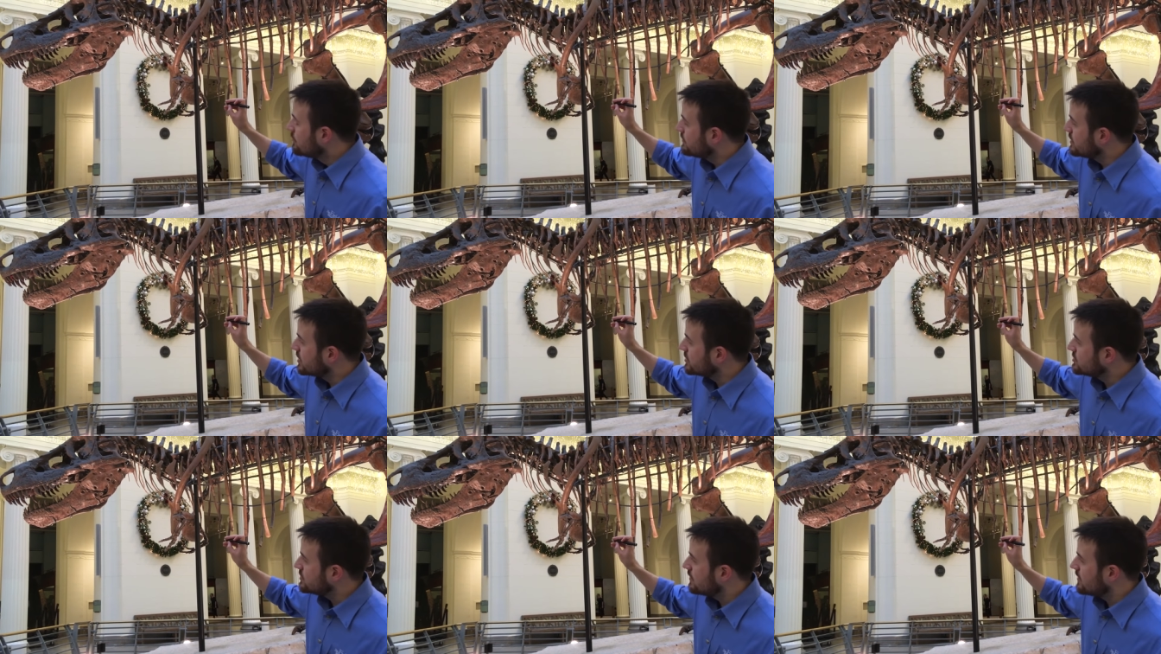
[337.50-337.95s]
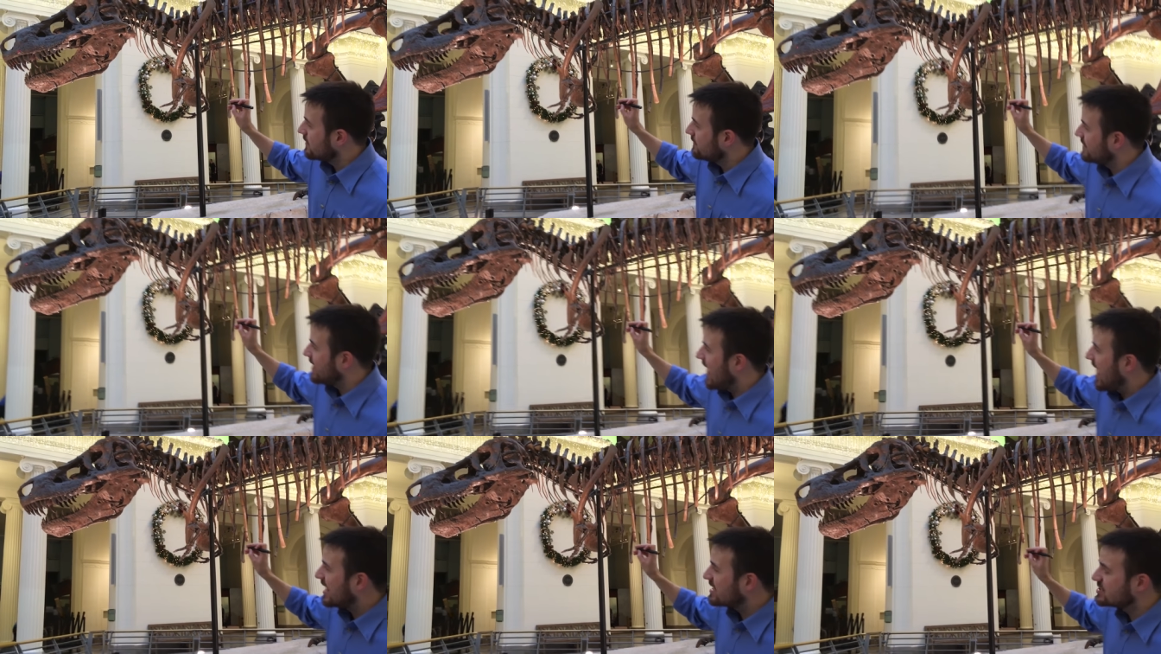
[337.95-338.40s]
We know she would
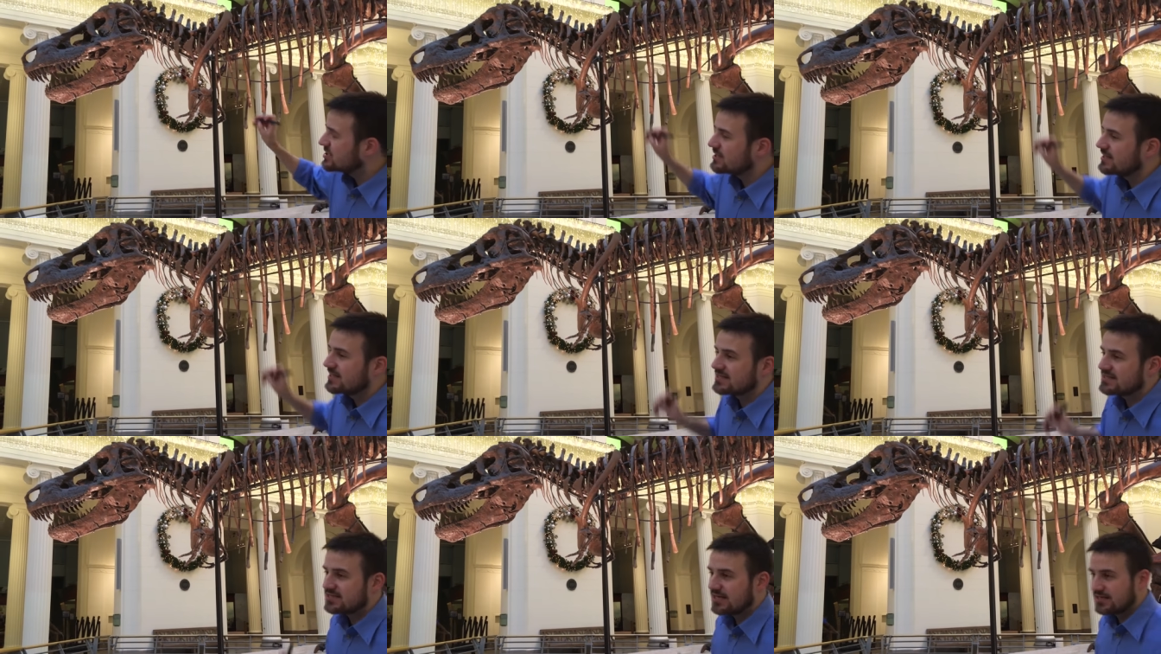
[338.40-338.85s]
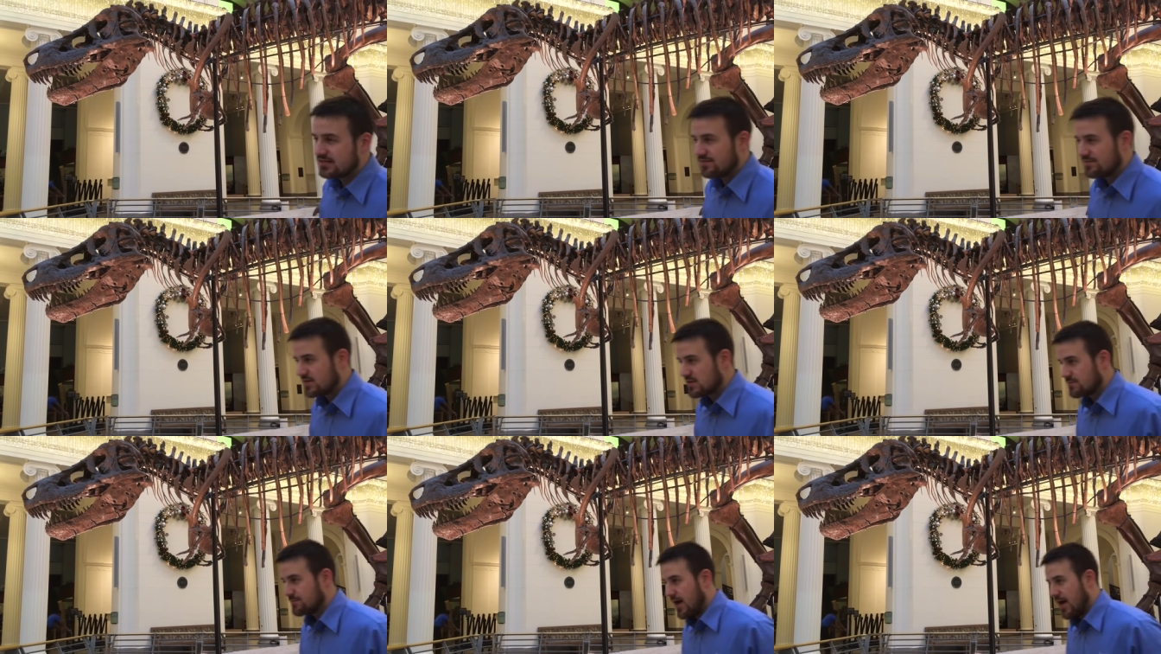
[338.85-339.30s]
have an excellent sense
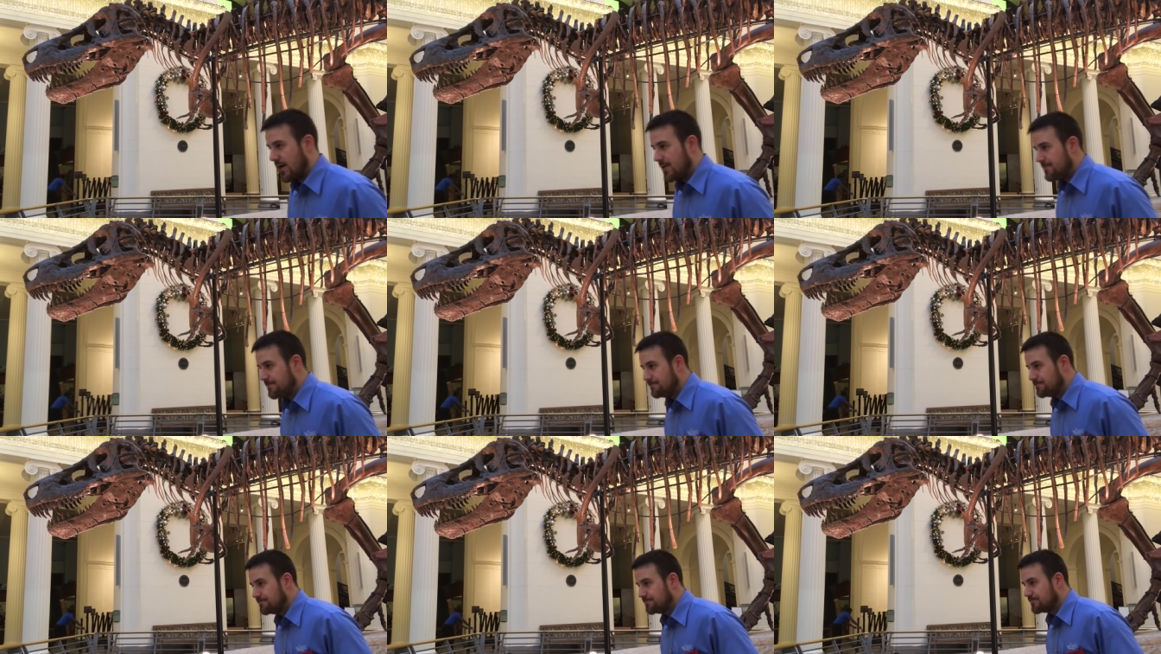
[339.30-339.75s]
of smell,